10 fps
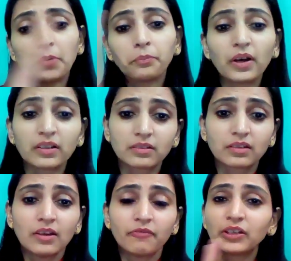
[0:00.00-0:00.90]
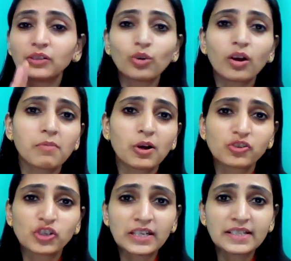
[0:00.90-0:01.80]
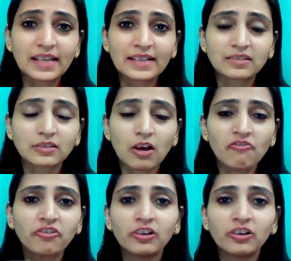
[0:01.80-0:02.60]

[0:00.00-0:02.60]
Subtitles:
But when you talk about jeans and stuff,